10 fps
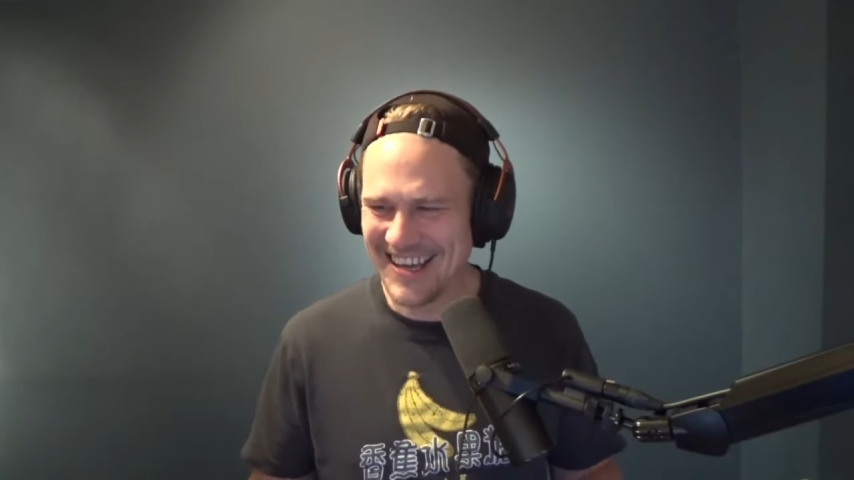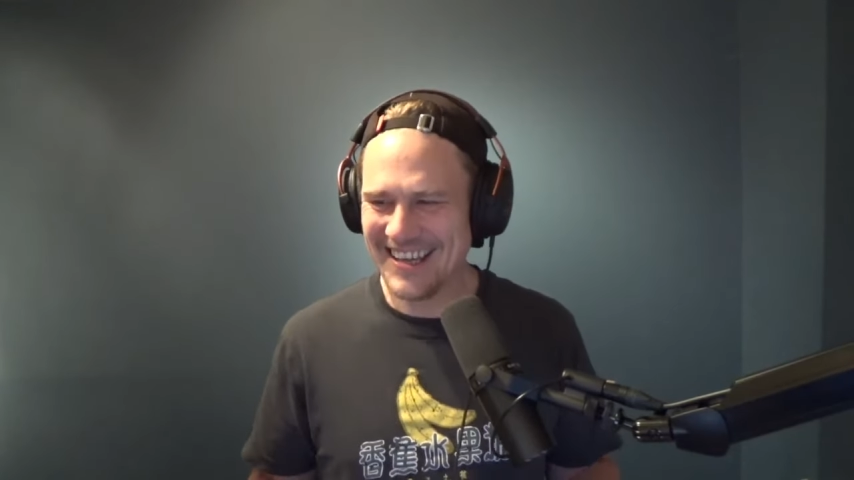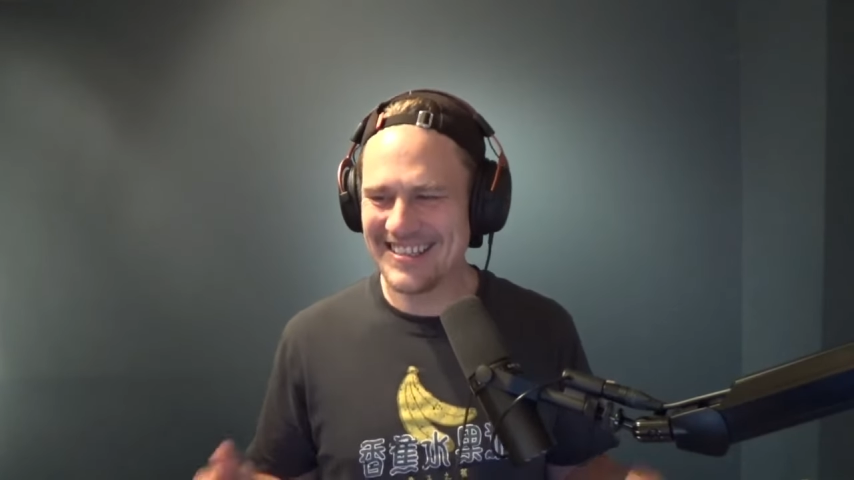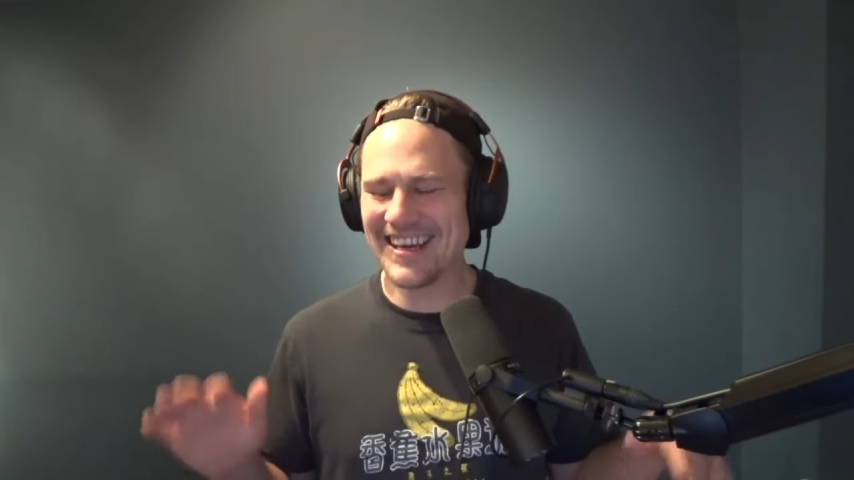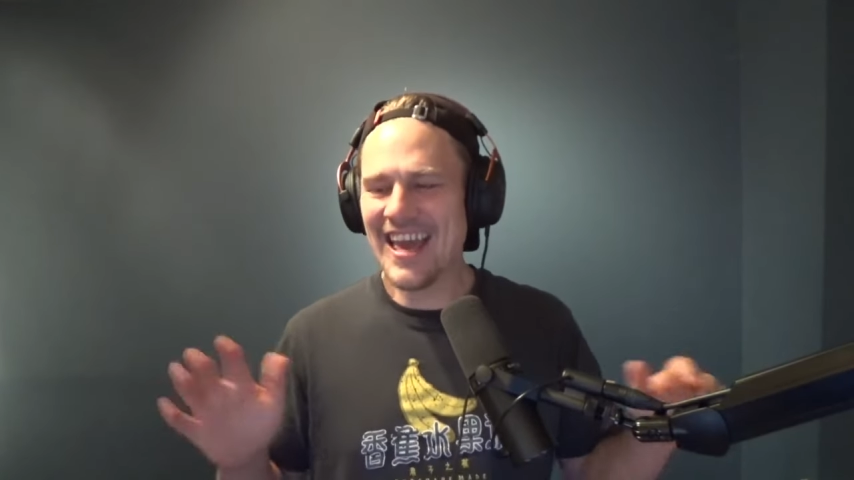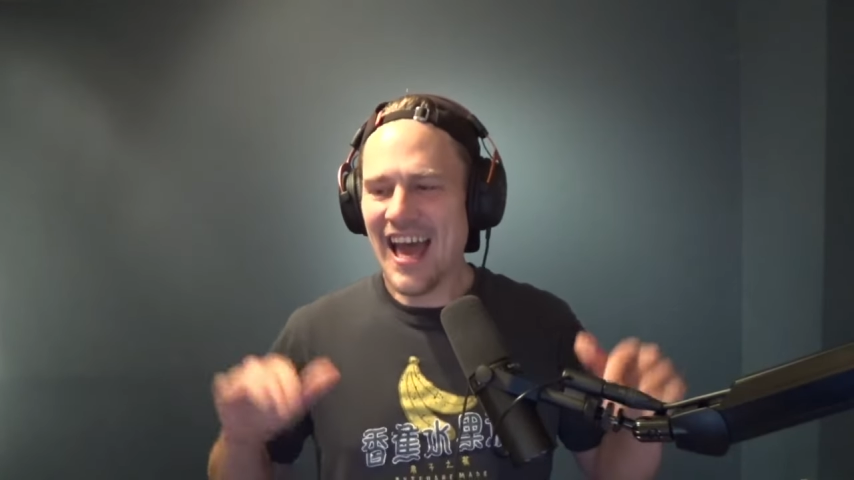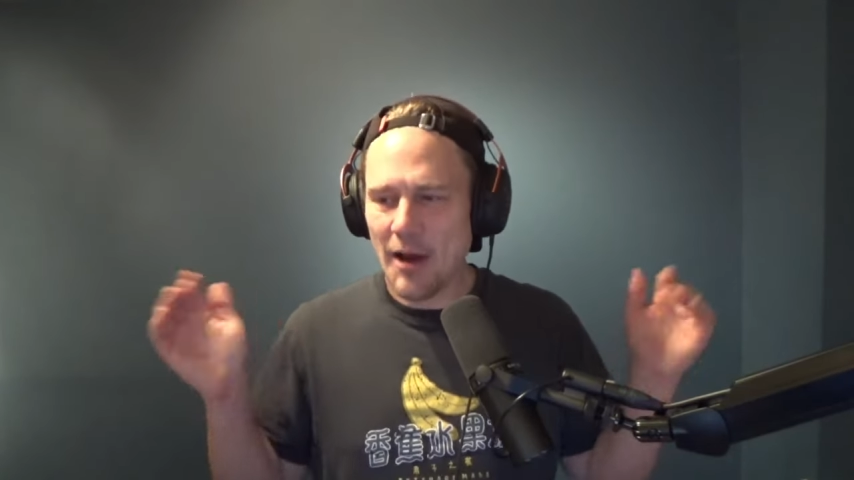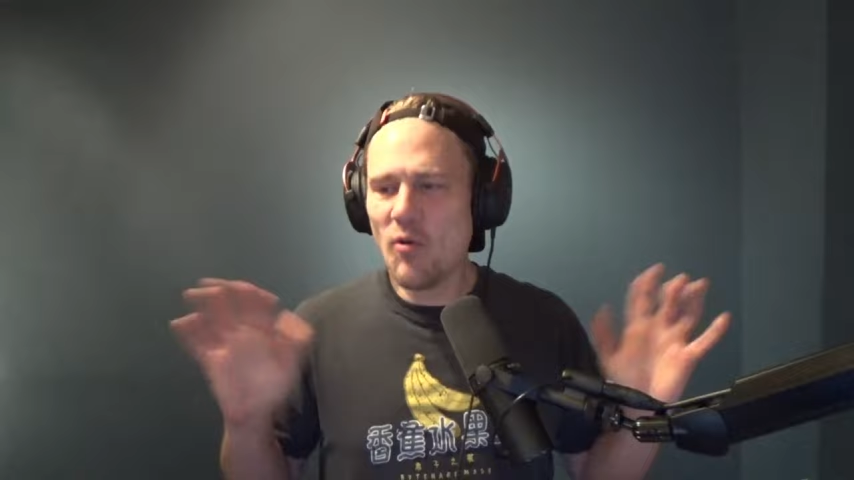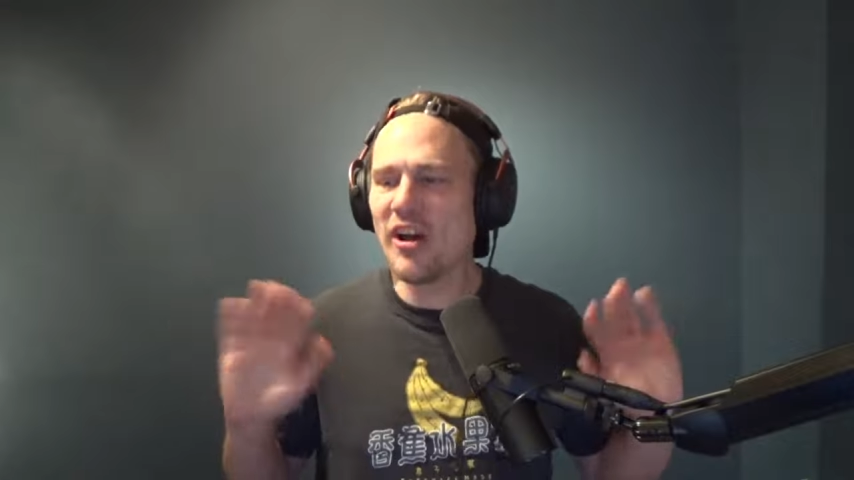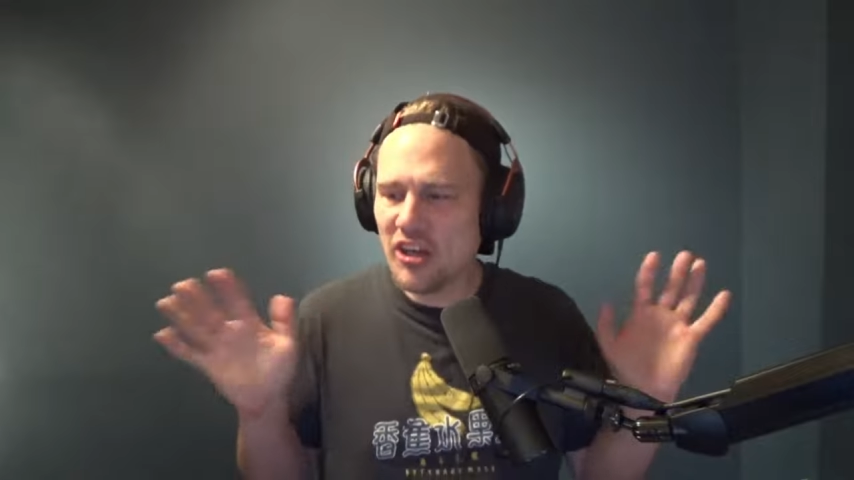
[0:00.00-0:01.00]
He's like,
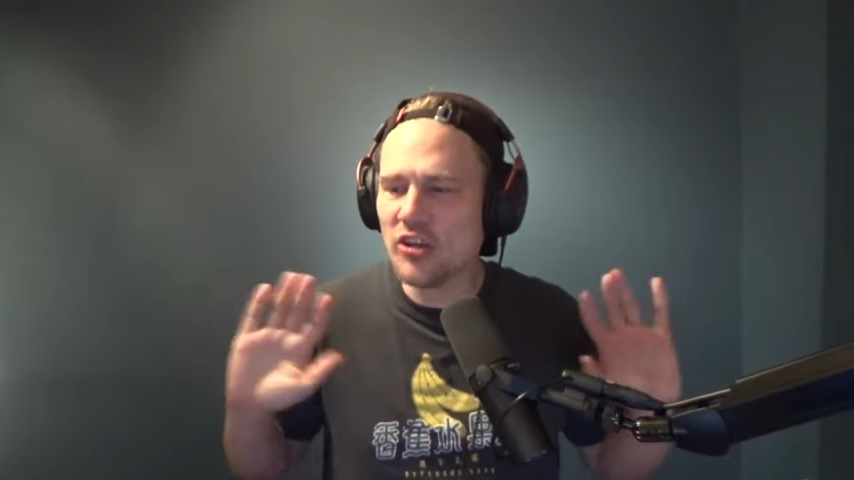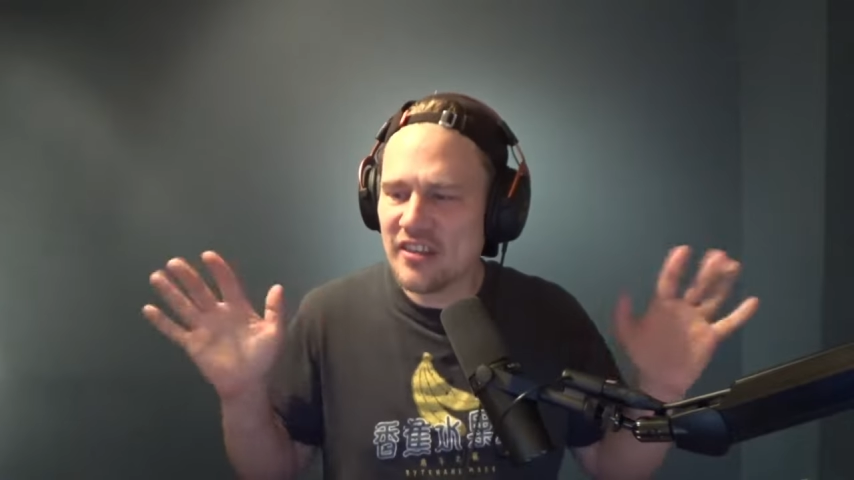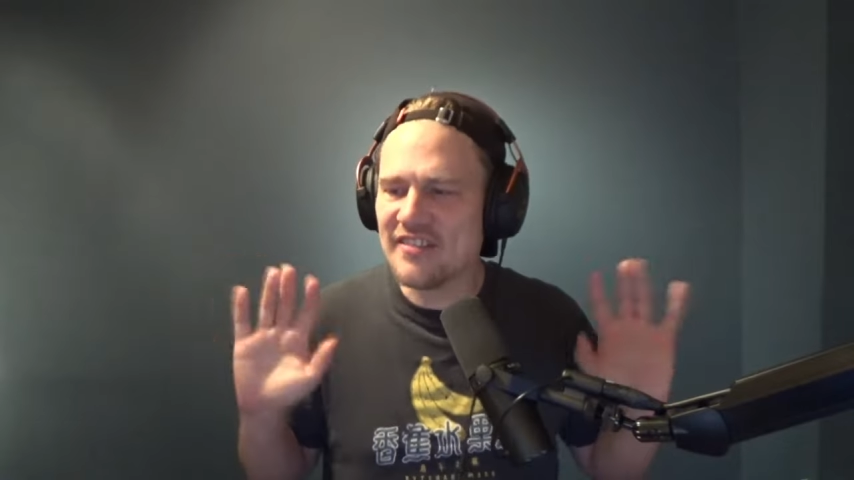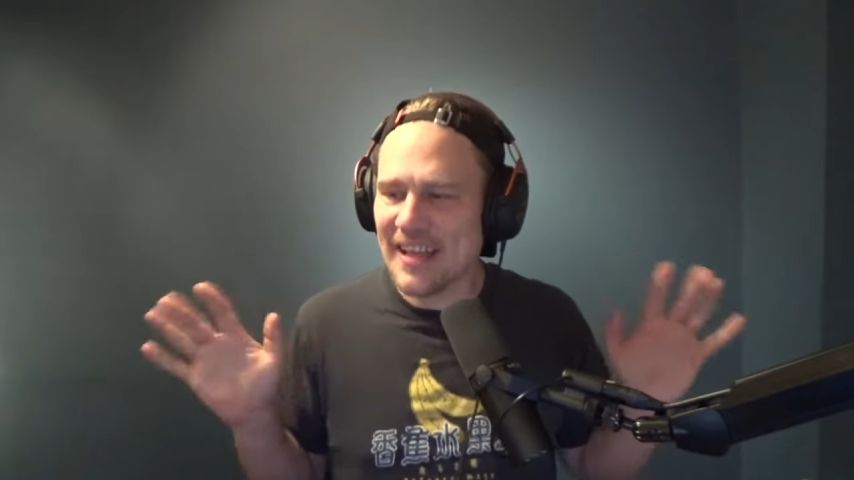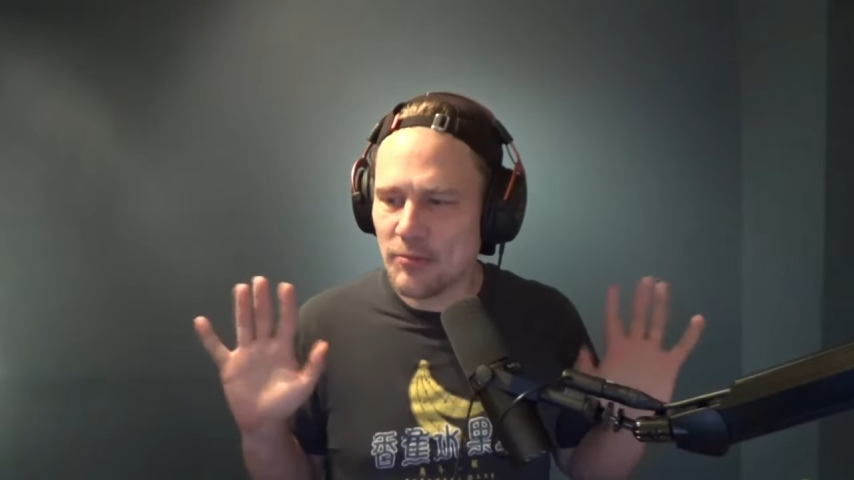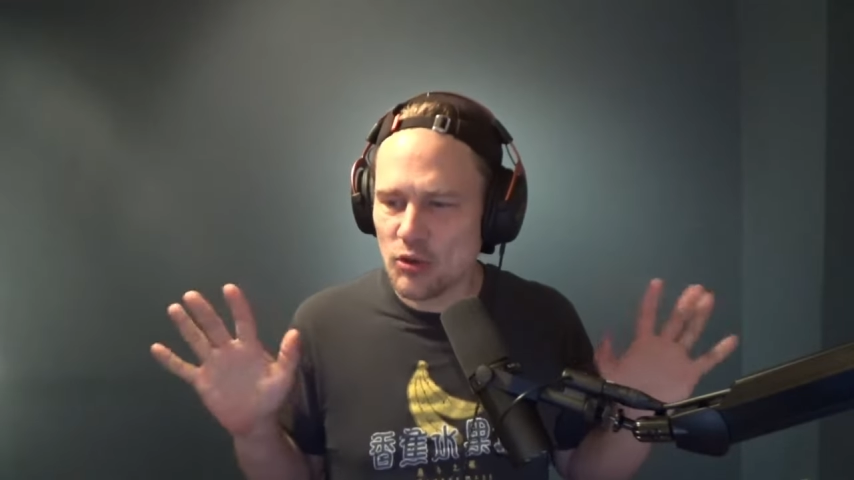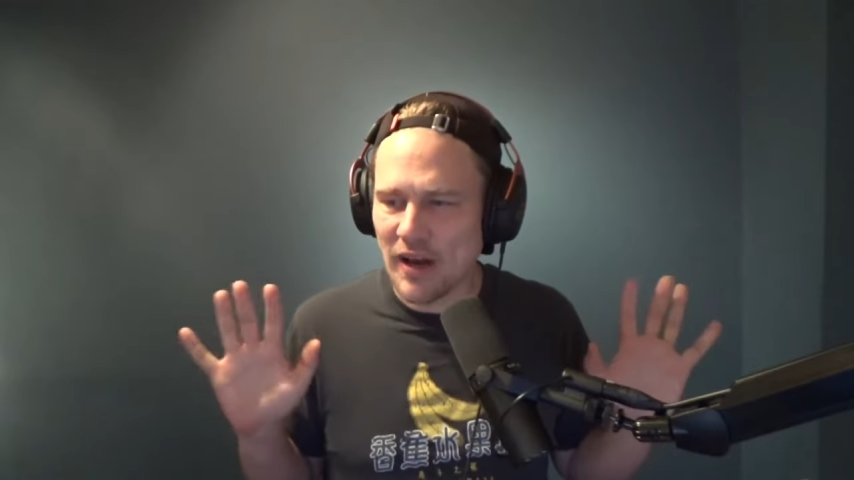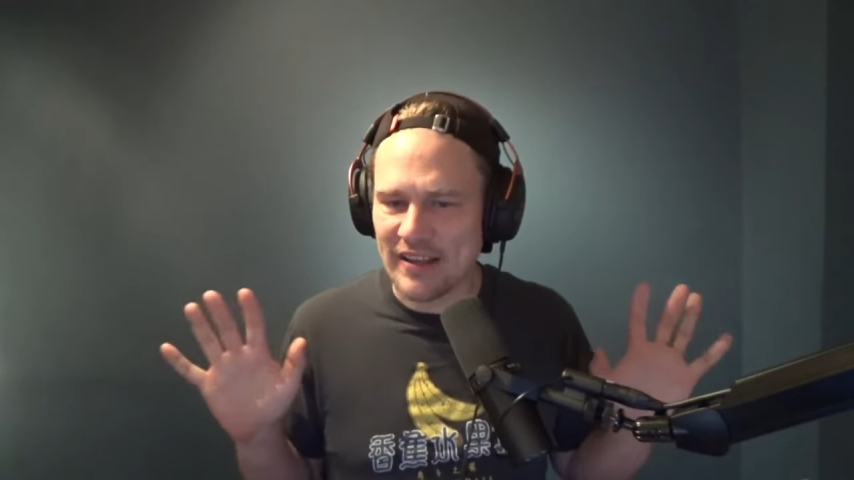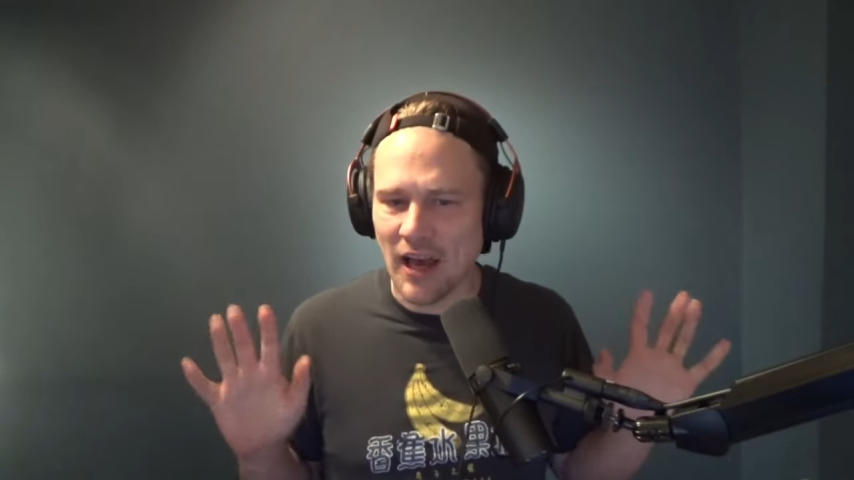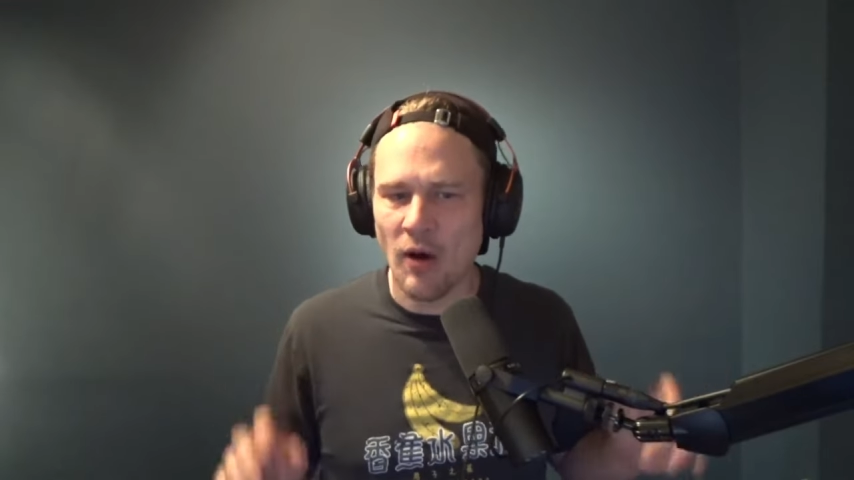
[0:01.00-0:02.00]
I'm working on the statement
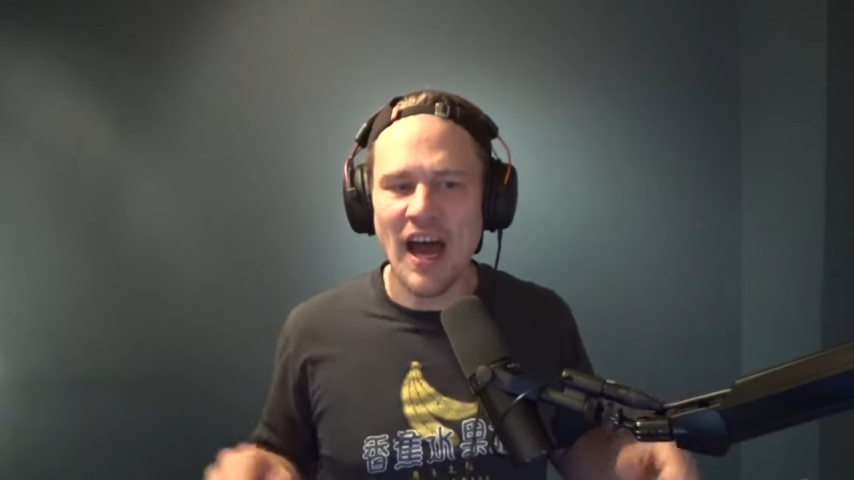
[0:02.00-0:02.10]
right now.